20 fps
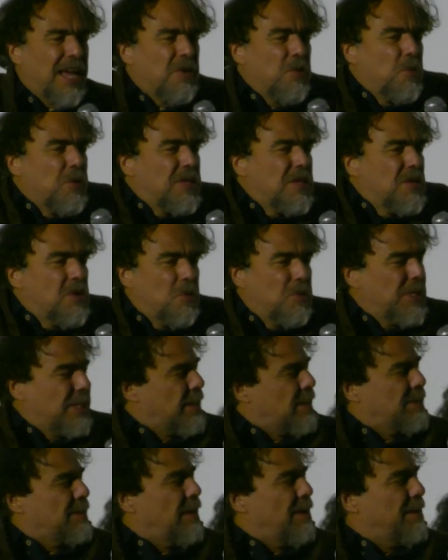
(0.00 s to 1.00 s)
And with no
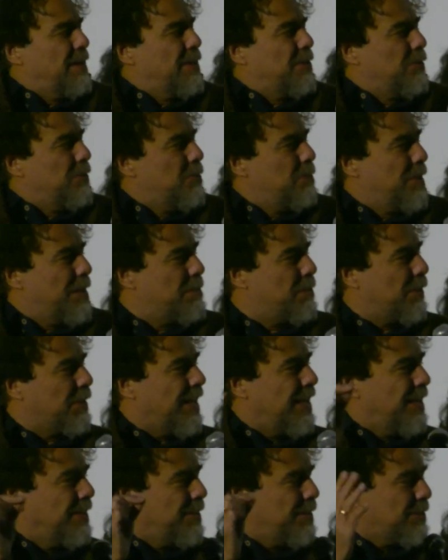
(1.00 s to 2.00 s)
necessarily to you,
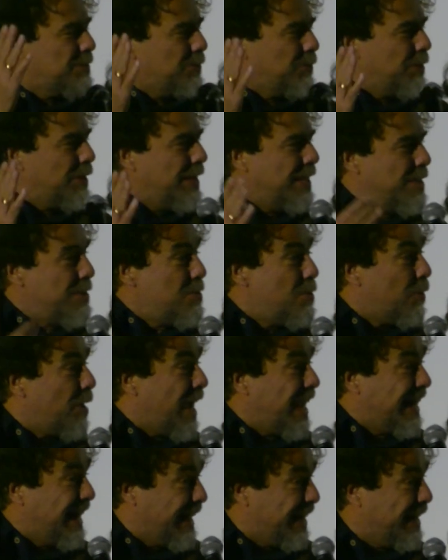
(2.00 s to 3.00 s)
but suddenly
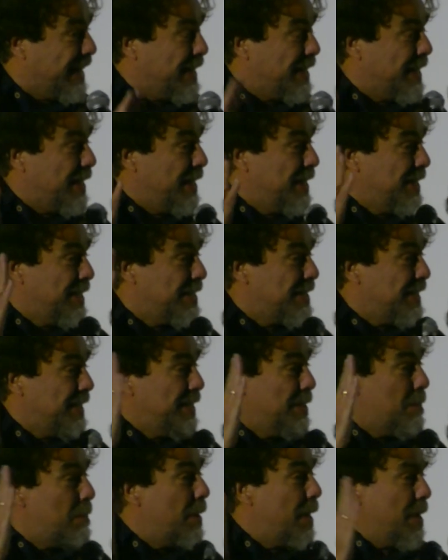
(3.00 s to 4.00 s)
your identity is
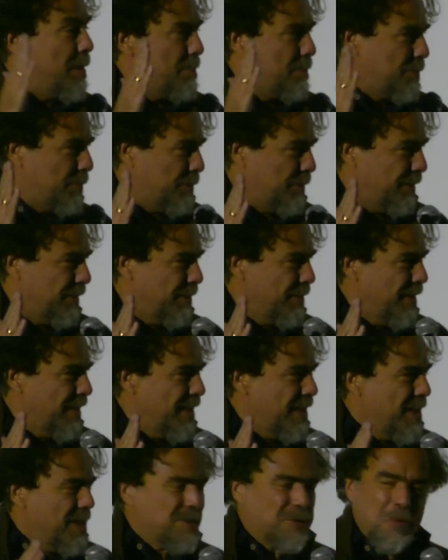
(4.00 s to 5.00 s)
in a paper.
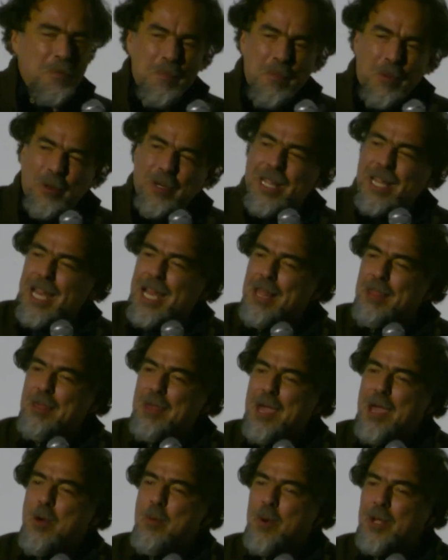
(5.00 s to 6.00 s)
So more than
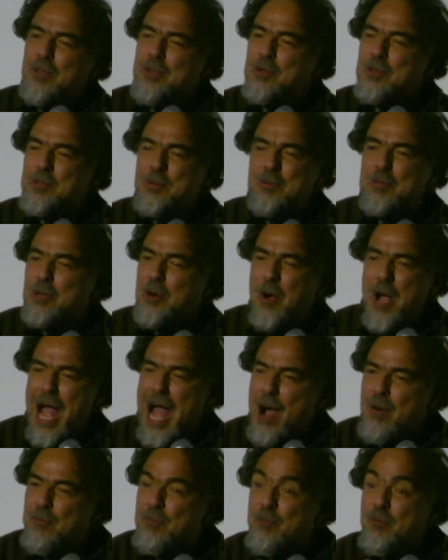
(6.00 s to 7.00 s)
anything, I want just to talk
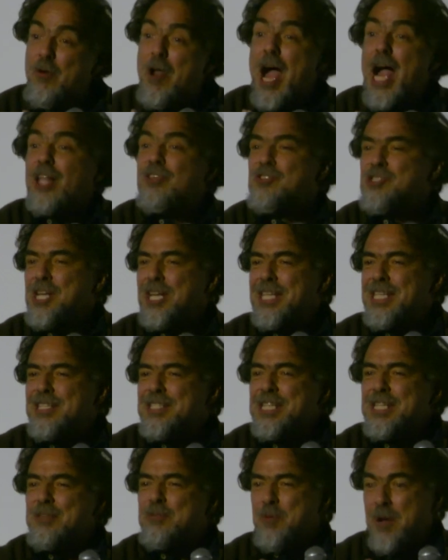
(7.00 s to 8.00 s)
how fragile
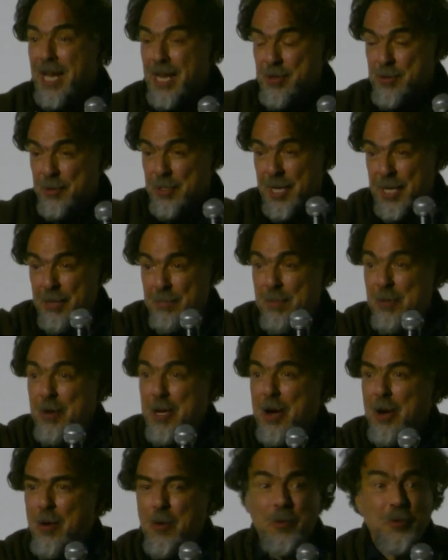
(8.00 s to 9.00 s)
is this relation that is
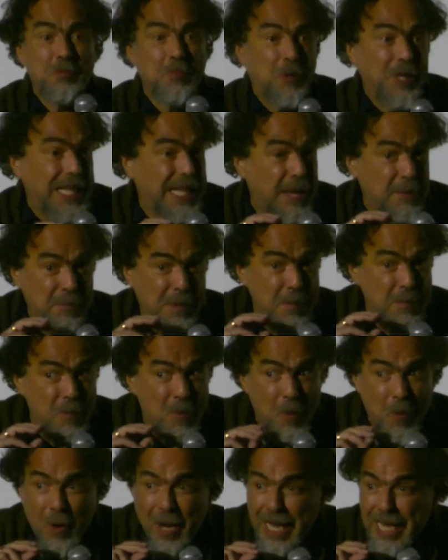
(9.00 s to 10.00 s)
very close, but it can be
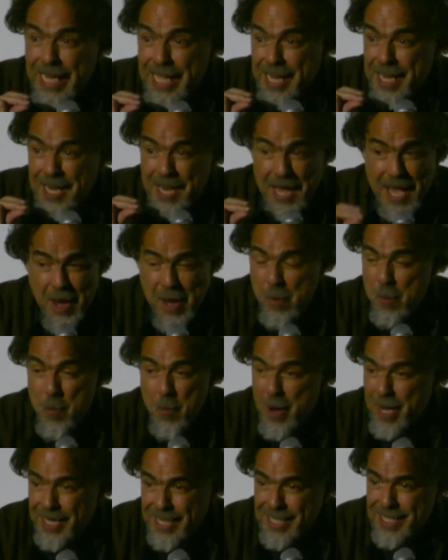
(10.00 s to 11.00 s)
broken in
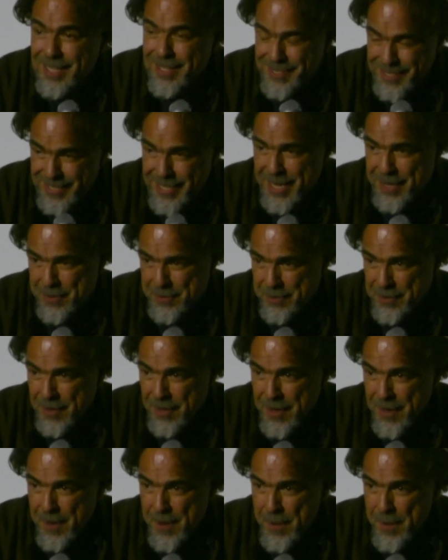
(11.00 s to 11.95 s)
1 second.